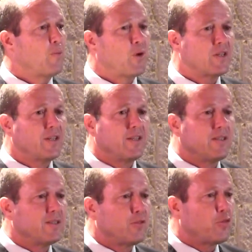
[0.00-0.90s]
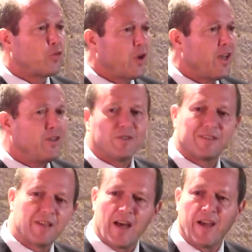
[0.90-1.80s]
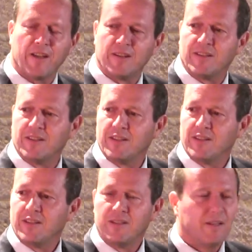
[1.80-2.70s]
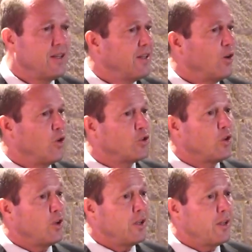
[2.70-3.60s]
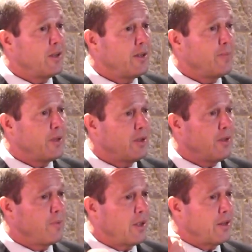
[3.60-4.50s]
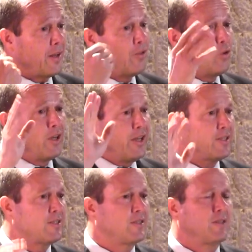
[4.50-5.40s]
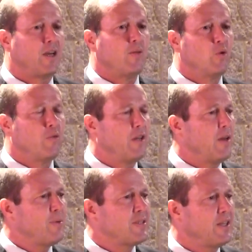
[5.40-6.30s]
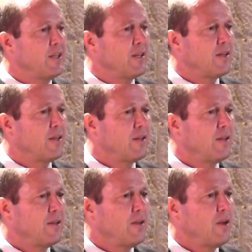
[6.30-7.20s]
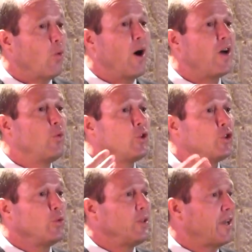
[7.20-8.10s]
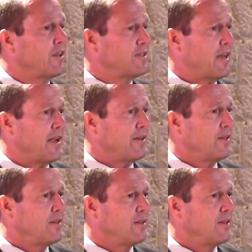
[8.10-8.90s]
president is afraid to sign or and release and move the embassy, why should we take a stand?